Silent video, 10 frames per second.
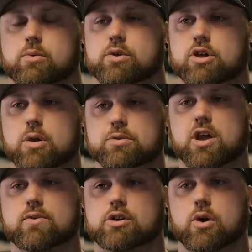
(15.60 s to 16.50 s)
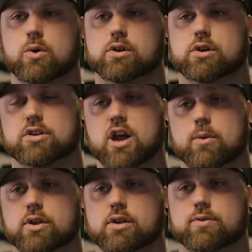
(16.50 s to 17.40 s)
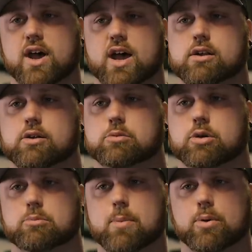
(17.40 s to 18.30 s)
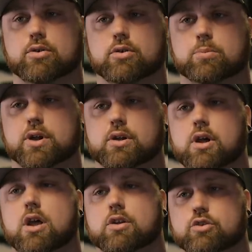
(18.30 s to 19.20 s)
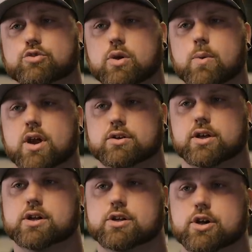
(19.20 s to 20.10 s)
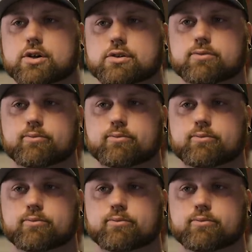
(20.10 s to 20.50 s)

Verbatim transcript: When it comes to heavy towing, it's not really defined, but in my personal opinion, there's three ways to get it done.